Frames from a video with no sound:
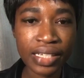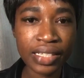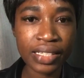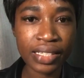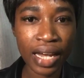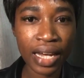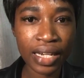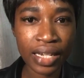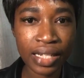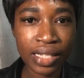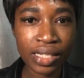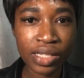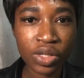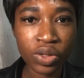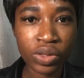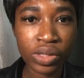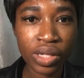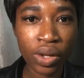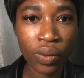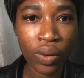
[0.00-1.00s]
Chinese, you
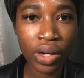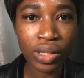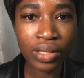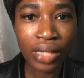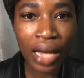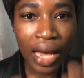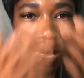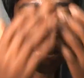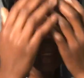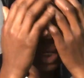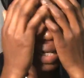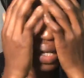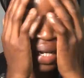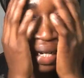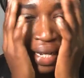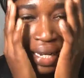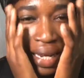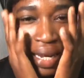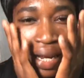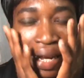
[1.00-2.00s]
say what?
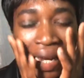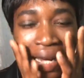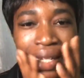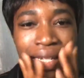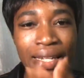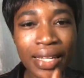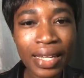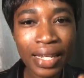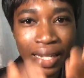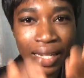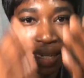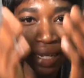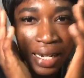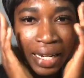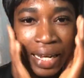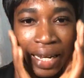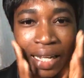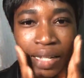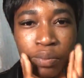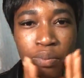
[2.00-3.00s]
Lian.
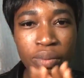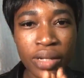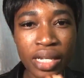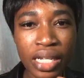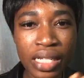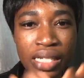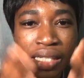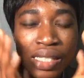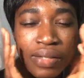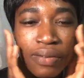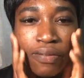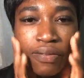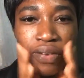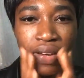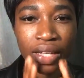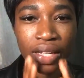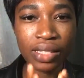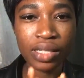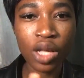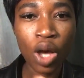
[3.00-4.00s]
Lian means
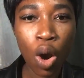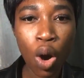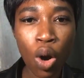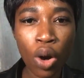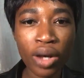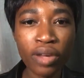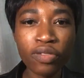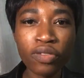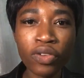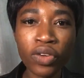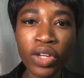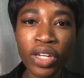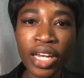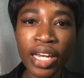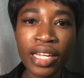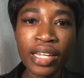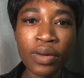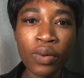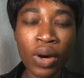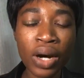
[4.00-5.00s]
face. Or if you hear
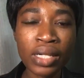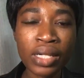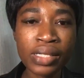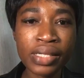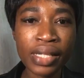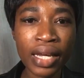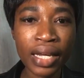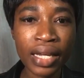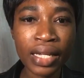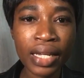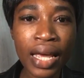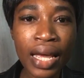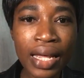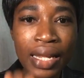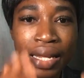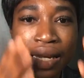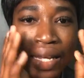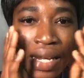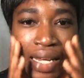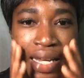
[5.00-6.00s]
anyone saying
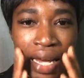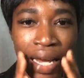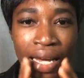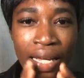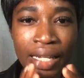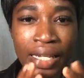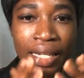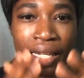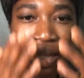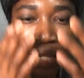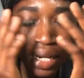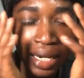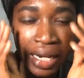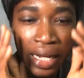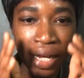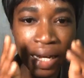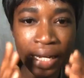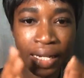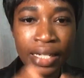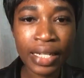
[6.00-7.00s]
lian,
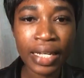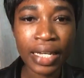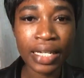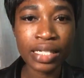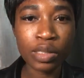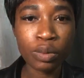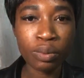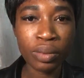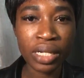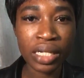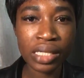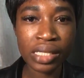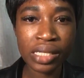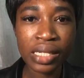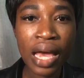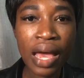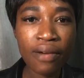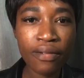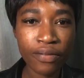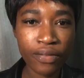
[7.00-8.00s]
lian, it means
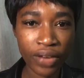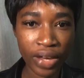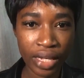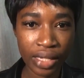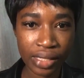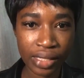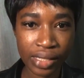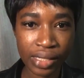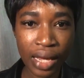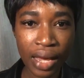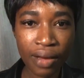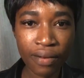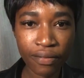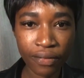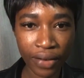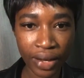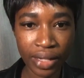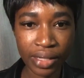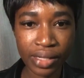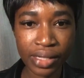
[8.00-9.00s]
face.
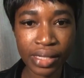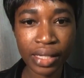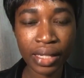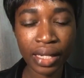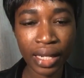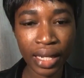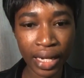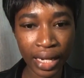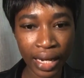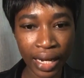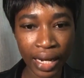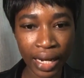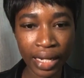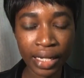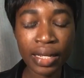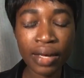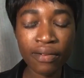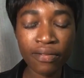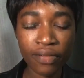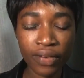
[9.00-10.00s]
Face. Lian,
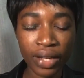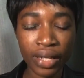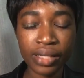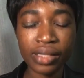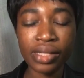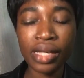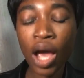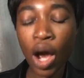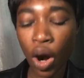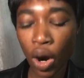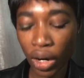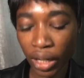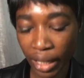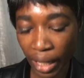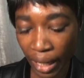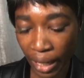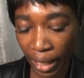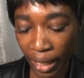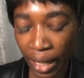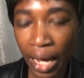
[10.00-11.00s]
face.
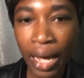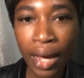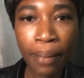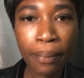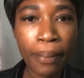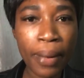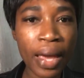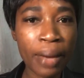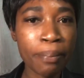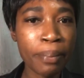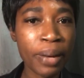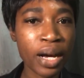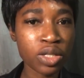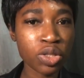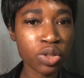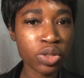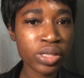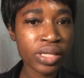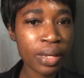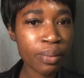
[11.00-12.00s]
Okay, me pacho
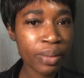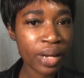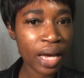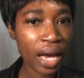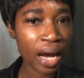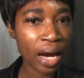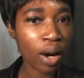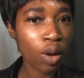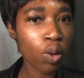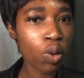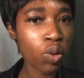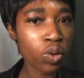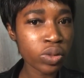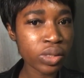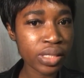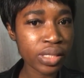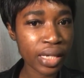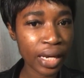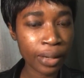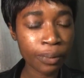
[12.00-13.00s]
se bia uhu
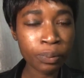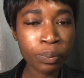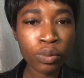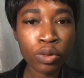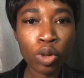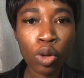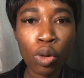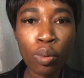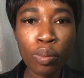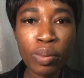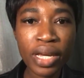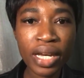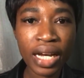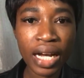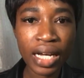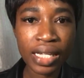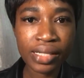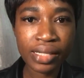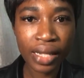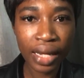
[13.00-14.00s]
se obi ka
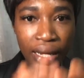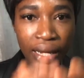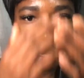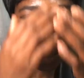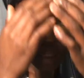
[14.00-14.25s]
say